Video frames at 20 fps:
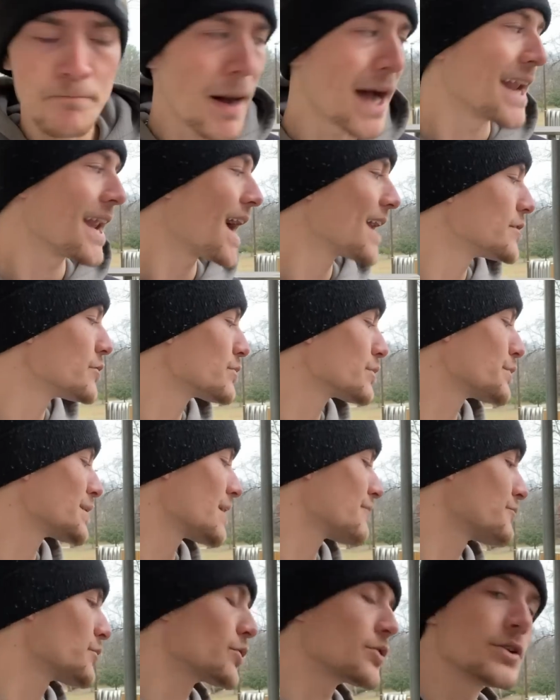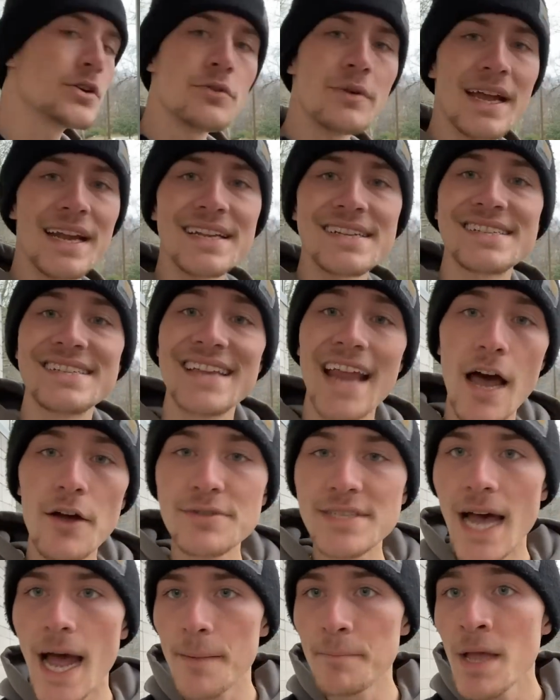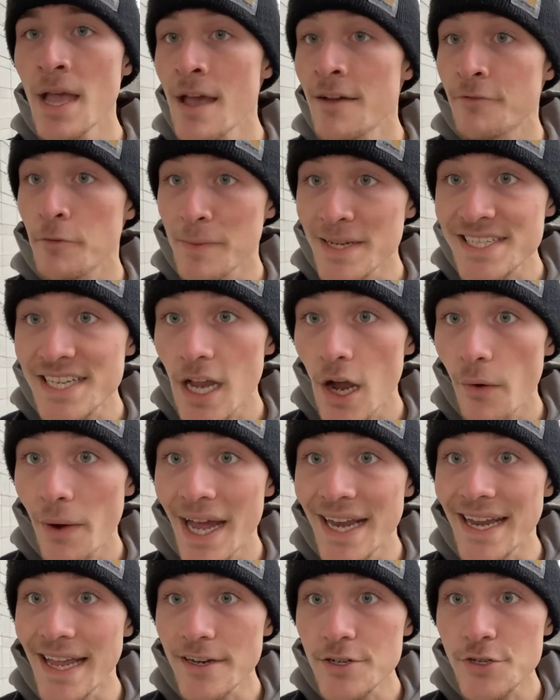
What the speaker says: But I do think without further ado, it is now time for me to go ahead and